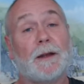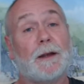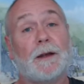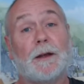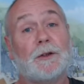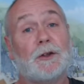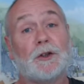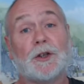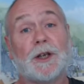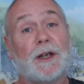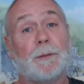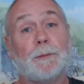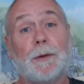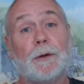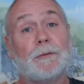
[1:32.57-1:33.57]
Just
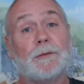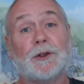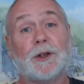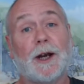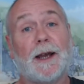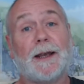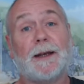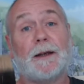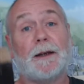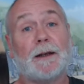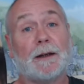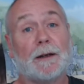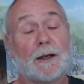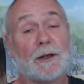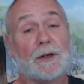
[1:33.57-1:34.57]
keep on trying,
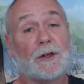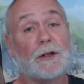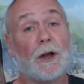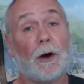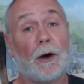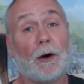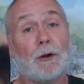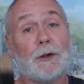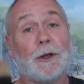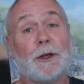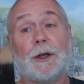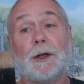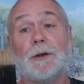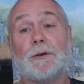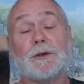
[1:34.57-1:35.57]
because all you
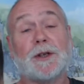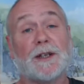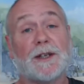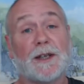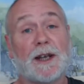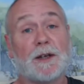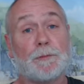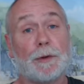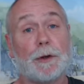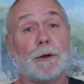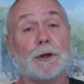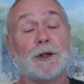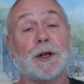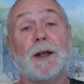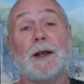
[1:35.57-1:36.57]
use is this
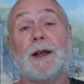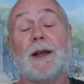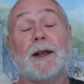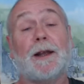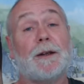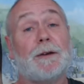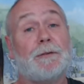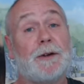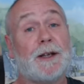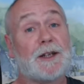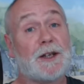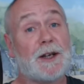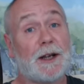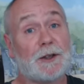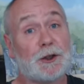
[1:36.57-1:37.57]
brush. The
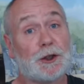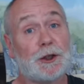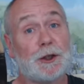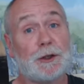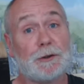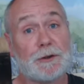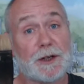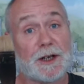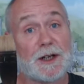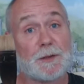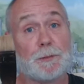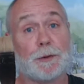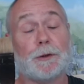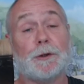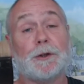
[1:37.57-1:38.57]
reason I just use this
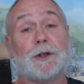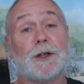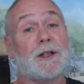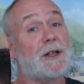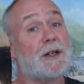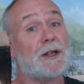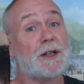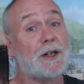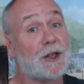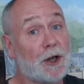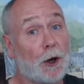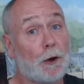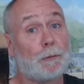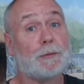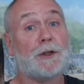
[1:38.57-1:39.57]
brush is because it
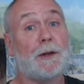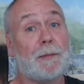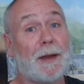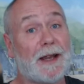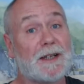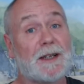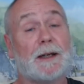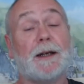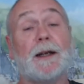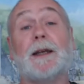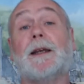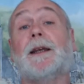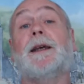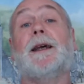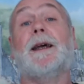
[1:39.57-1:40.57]
stops you messing
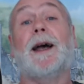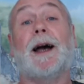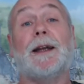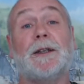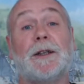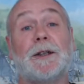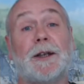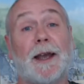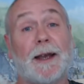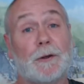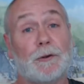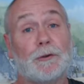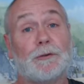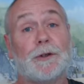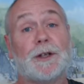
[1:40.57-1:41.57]
and you get
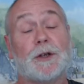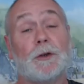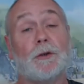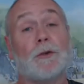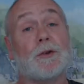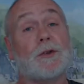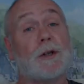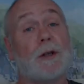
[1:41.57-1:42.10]
good results, I